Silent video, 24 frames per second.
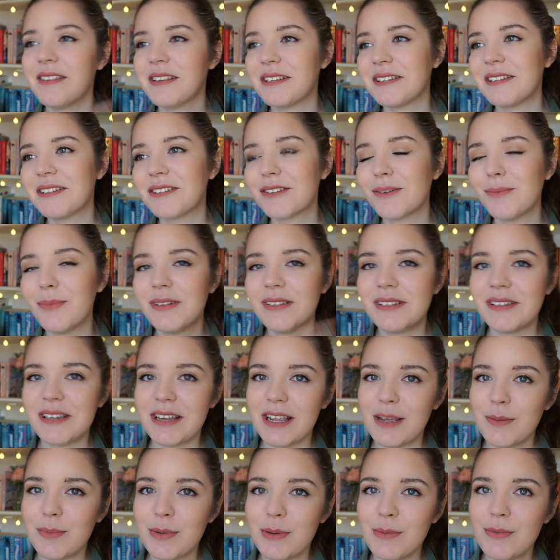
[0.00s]
this is someone's
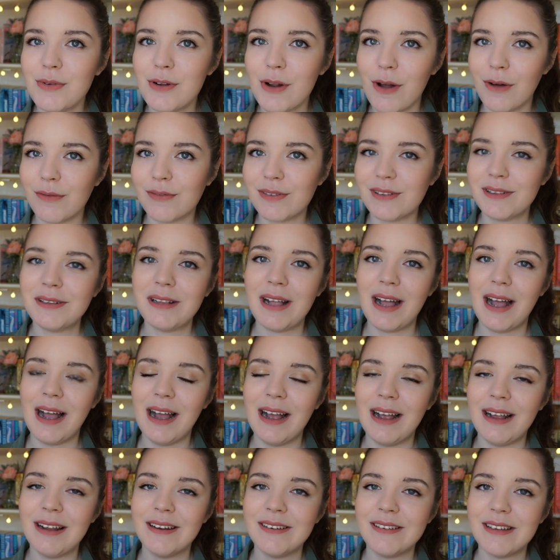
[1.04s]
debut novel
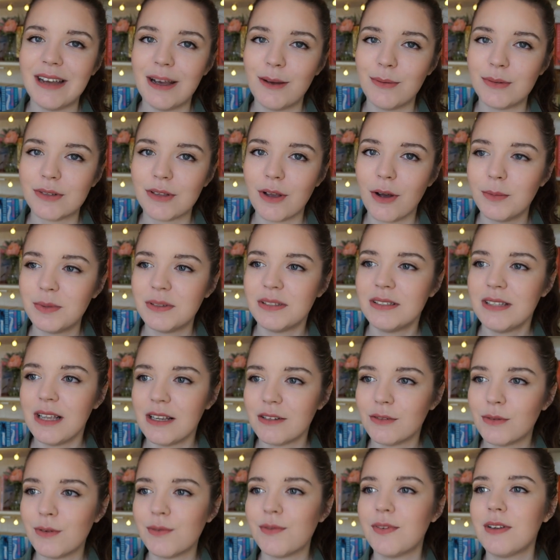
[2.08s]
and I was
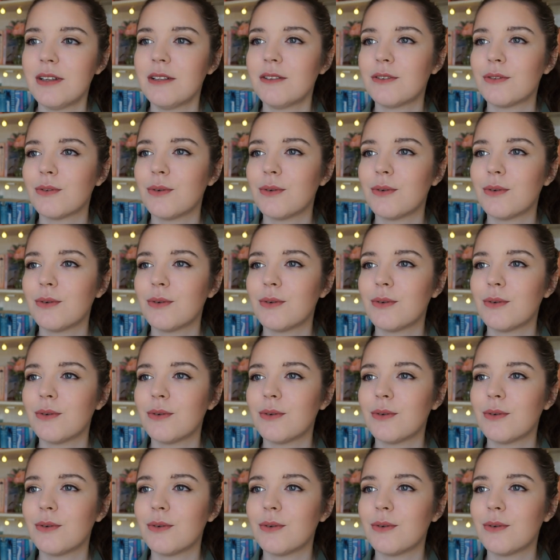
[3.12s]
obsessed with it,